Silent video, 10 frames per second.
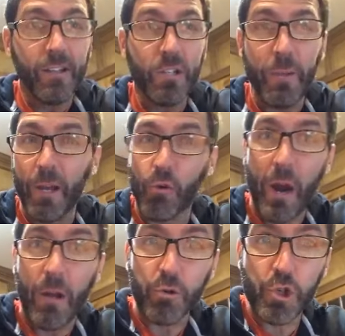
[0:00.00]
to be a
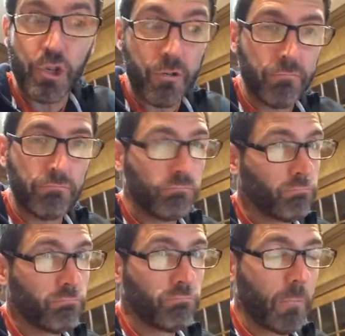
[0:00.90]
grouch
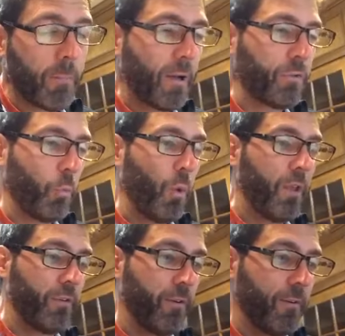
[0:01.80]
about the
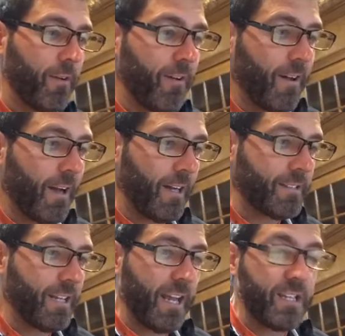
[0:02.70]
weather
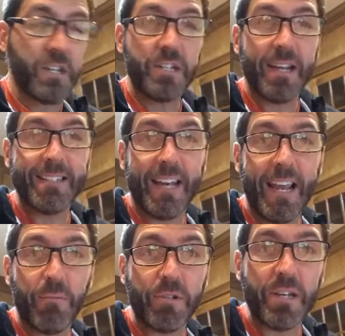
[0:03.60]
today. As I said,
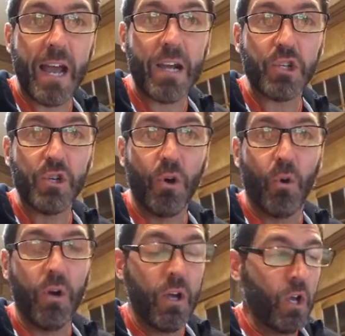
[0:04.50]
today was
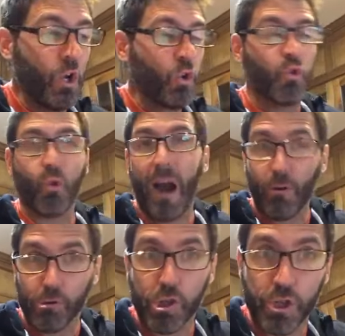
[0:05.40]
National
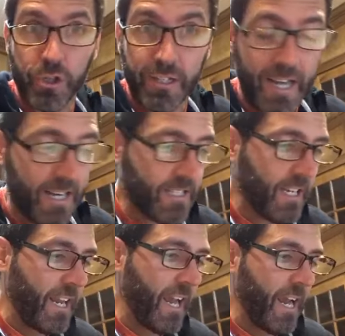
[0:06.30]
Grouch Day
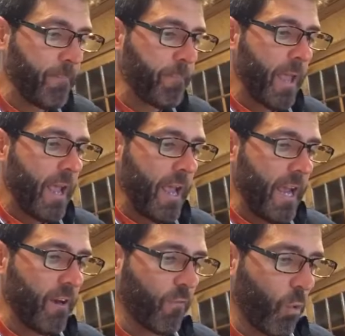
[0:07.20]
today.
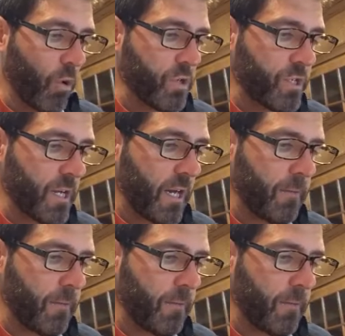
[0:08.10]
And of course,